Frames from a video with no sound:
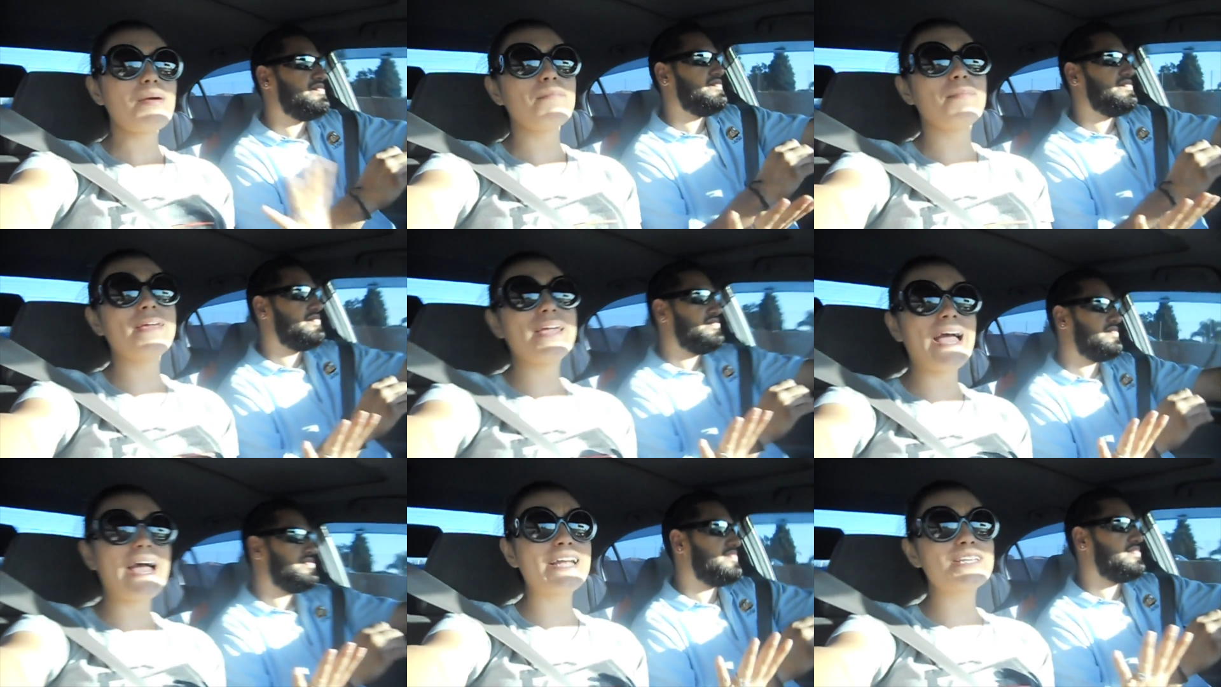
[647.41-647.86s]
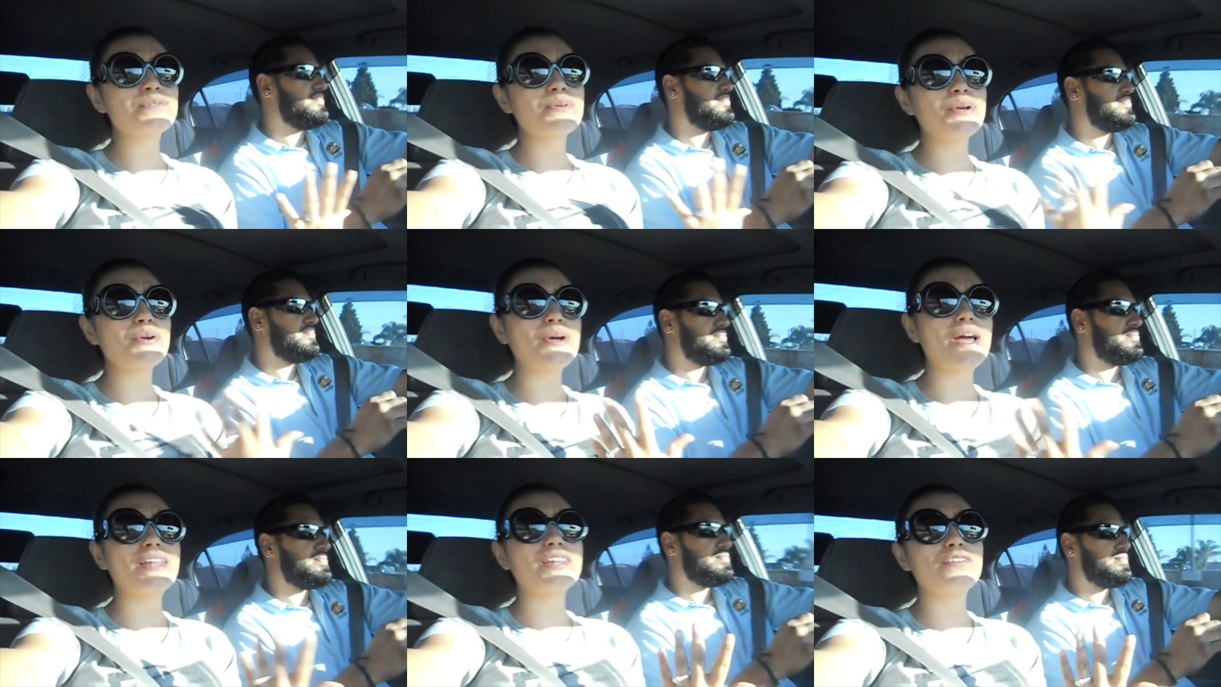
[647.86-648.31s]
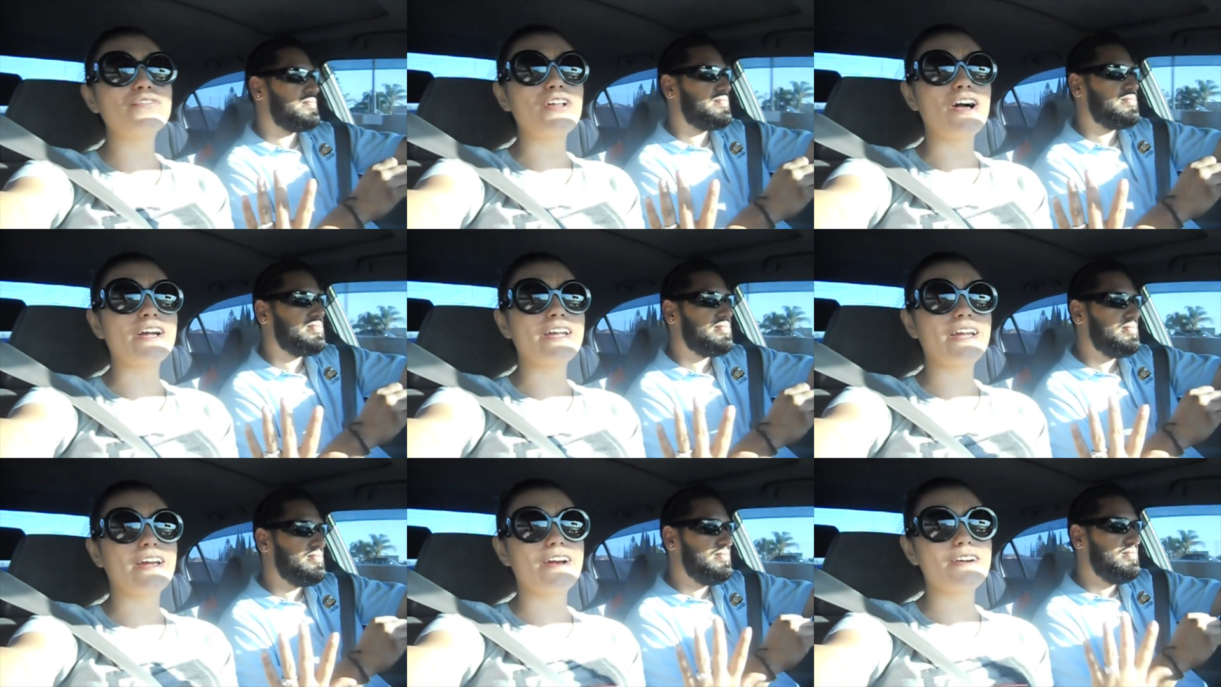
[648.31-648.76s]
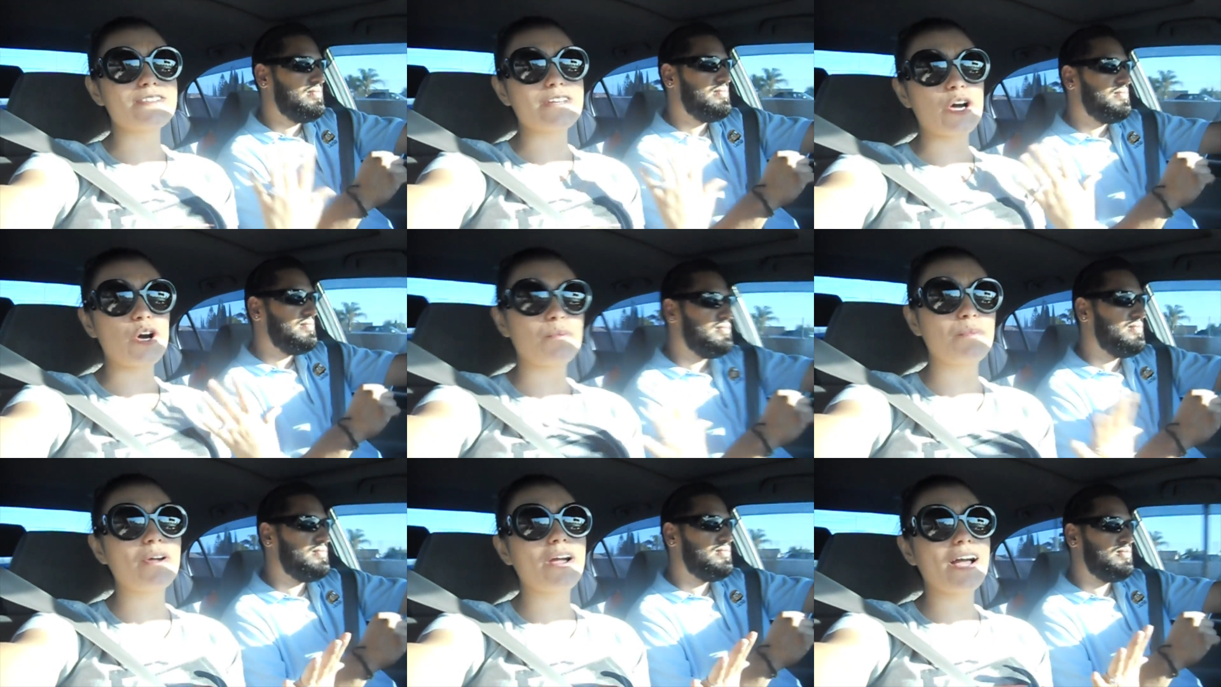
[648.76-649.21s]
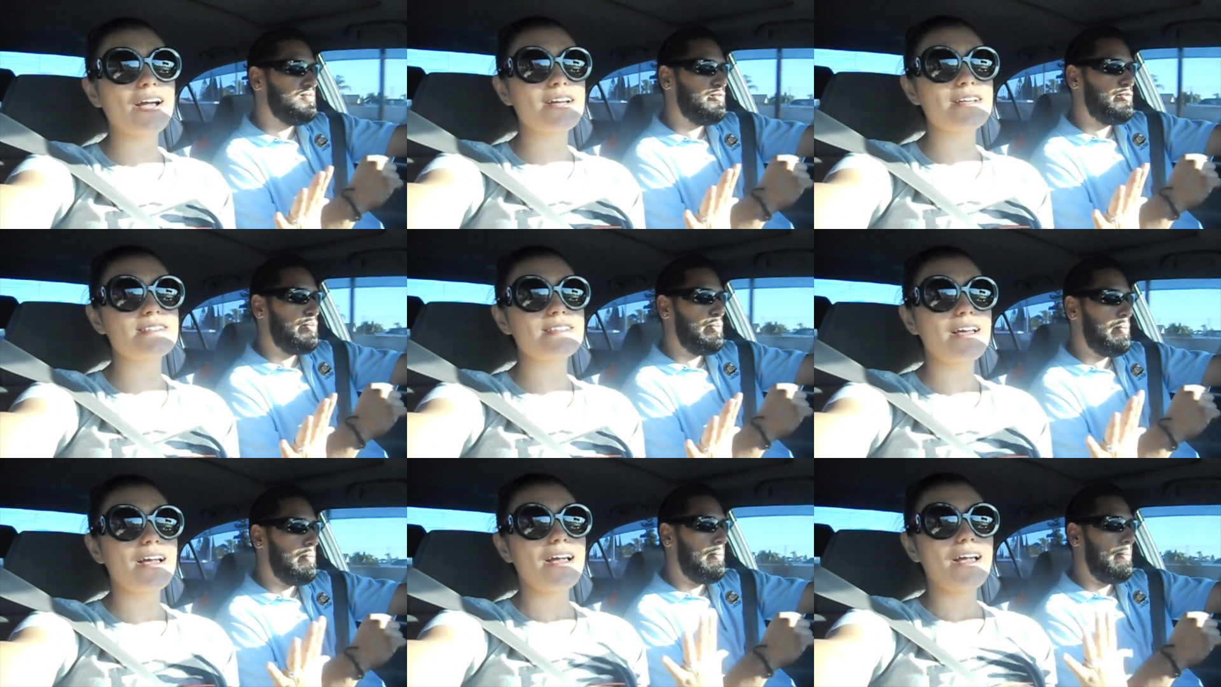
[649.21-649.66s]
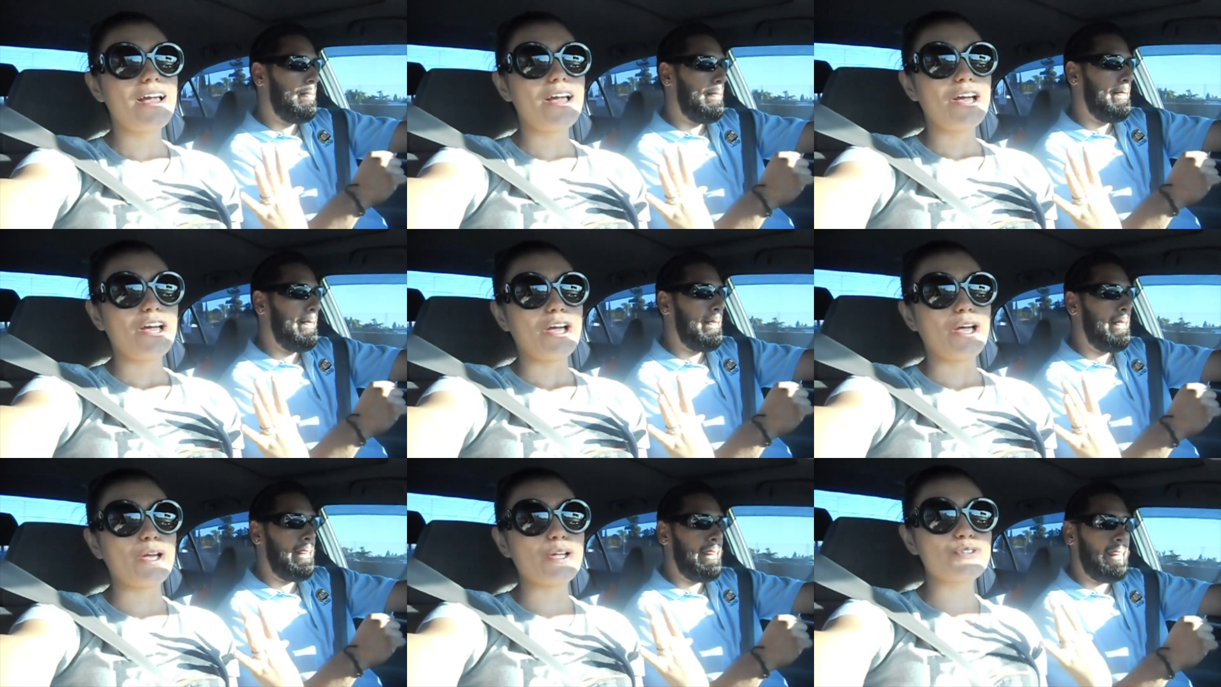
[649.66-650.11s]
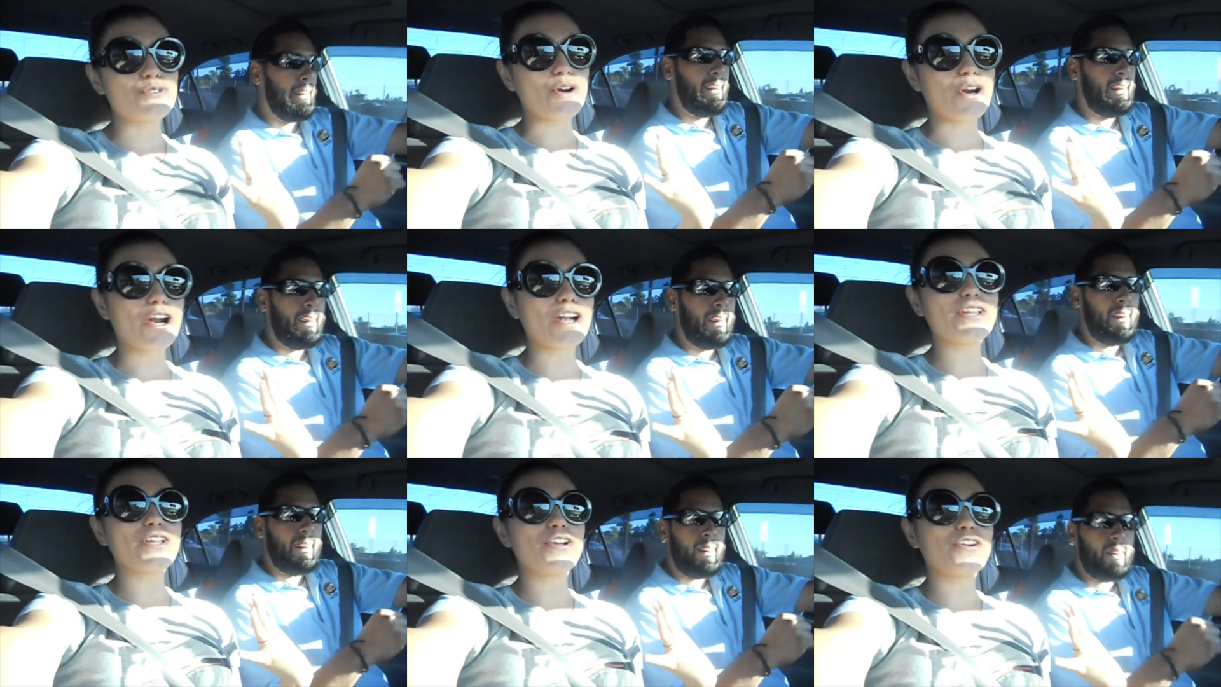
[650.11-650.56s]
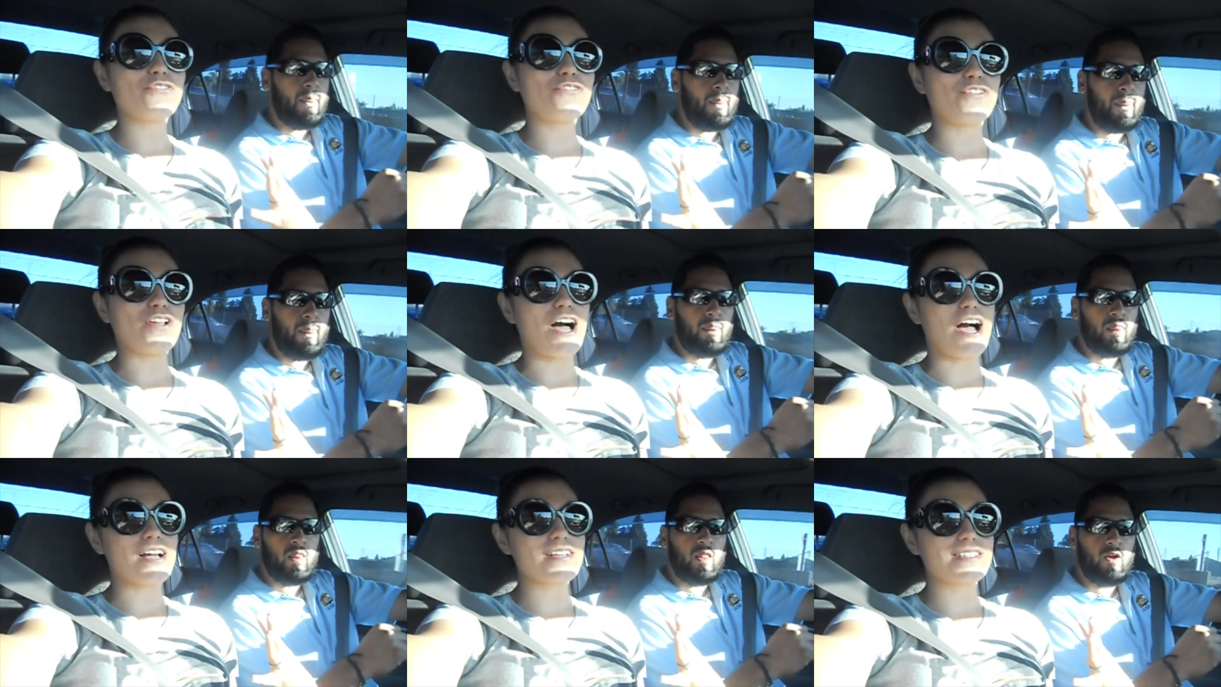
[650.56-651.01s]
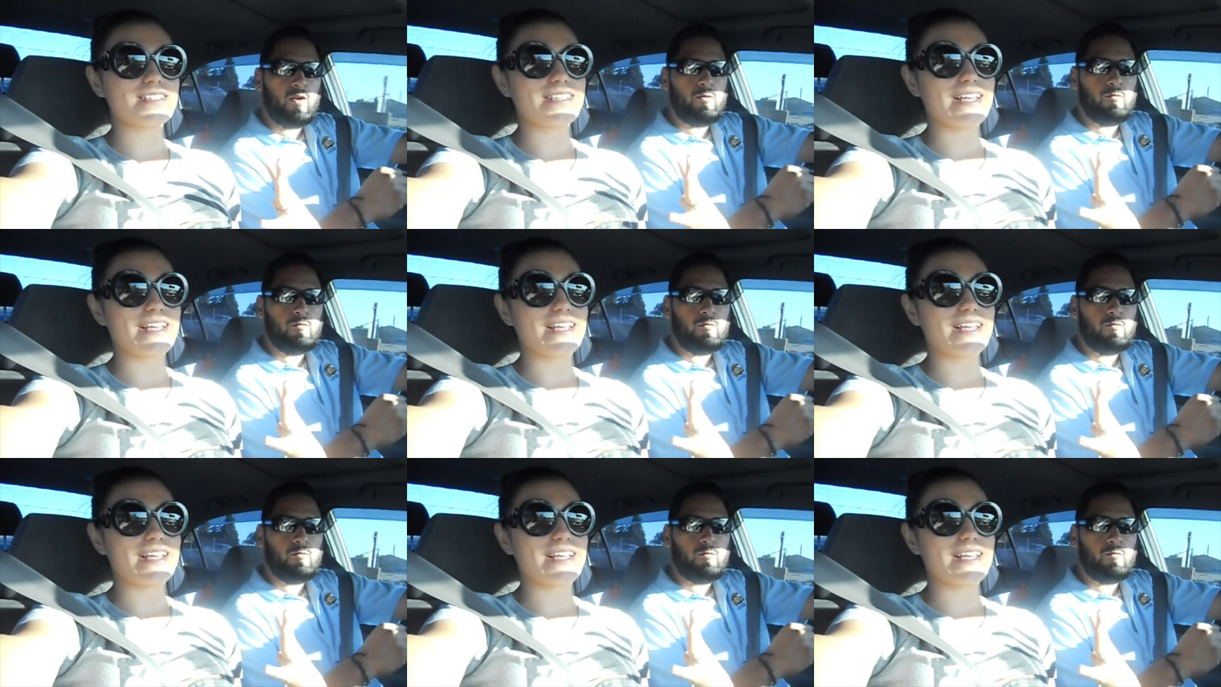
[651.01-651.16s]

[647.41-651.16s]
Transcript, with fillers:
Speaker 1: but yeah, I just wanted to end the vlog here. So I hope you guys enjoyed our little vlogs.